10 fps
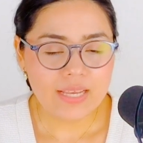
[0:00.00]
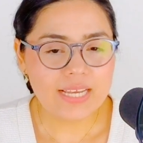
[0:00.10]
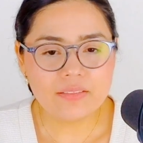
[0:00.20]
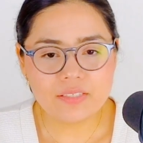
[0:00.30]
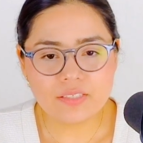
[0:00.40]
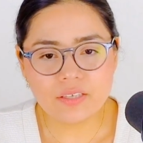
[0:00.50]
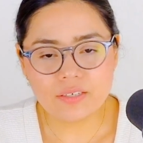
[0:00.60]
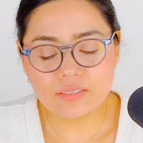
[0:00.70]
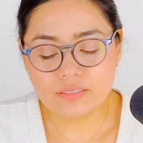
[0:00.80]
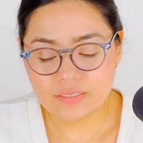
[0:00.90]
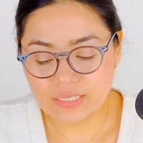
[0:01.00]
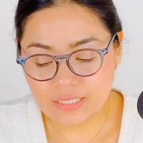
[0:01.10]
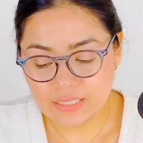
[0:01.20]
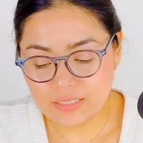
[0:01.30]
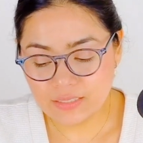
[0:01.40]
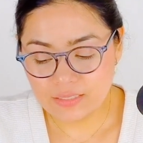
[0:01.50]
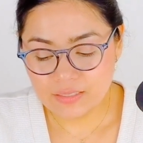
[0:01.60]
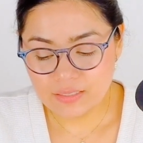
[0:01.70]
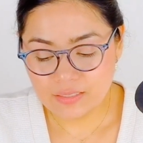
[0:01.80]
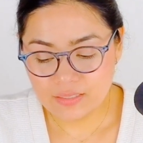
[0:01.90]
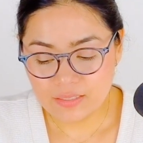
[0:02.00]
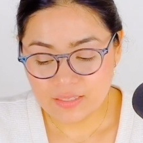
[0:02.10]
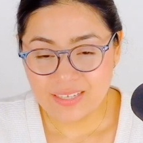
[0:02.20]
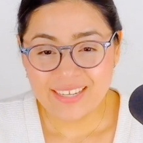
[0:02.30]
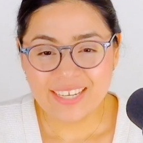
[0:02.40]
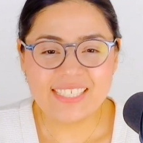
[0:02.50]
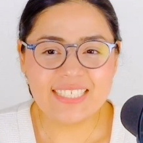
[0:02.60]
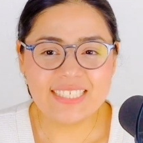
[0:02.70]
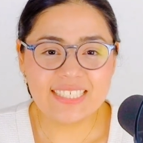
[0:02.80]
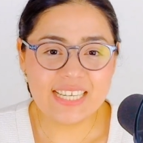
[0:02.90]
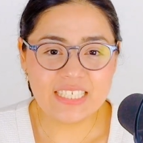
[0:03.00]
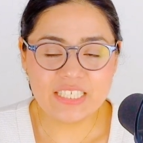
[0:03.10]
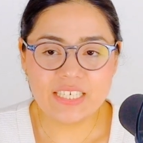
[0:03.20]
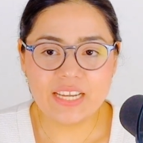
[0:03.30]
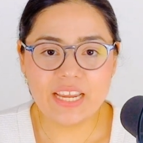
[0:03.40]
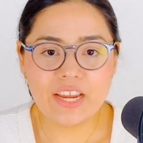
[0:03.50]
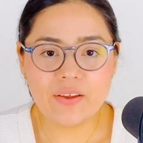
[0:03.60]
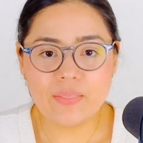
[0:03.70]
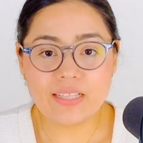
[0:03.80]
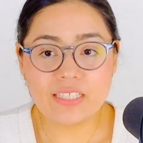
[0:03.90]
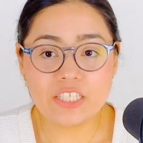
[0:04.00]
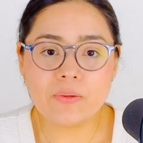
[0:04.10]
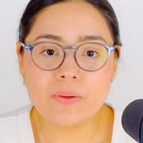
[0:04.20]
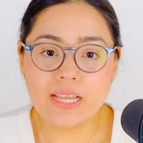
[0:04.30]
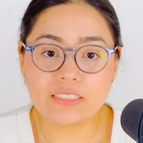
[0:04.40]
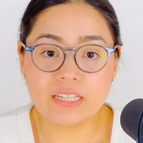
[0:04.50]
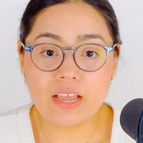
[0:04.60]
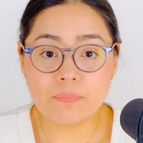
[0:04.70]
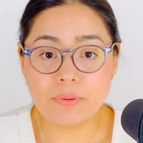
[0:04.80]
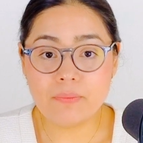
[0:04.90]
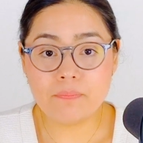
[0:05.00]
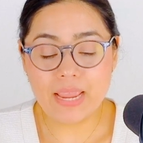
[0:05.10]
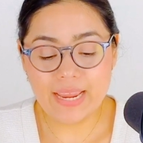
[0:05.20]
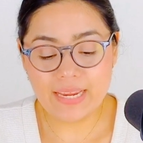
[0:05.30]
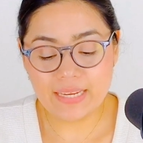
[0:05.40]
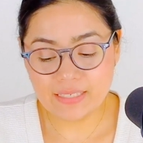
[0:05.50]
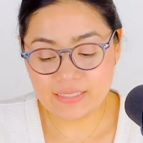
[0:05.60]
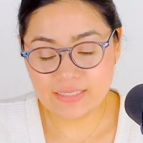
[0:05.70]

uncertainty, a decision here that still has not been made.